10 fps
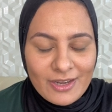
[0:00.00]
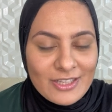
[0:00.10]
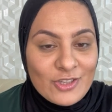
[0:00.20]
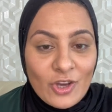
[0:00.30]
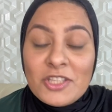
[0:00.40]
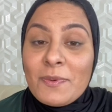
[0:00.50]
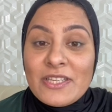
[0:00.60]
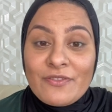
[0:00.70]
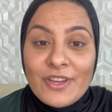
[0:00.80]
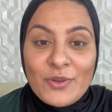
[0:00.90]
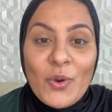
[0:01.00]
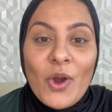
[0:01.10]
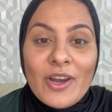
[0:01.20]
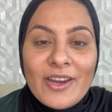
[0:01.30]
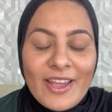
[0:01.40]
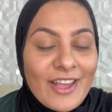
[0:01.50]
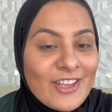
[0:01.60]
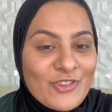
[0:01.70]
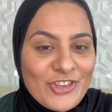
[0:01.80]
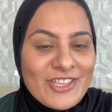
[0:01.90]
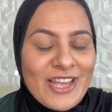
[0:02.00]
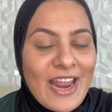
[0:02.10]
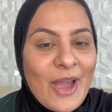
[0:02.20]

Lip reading: It's not specific to holiday. It's just that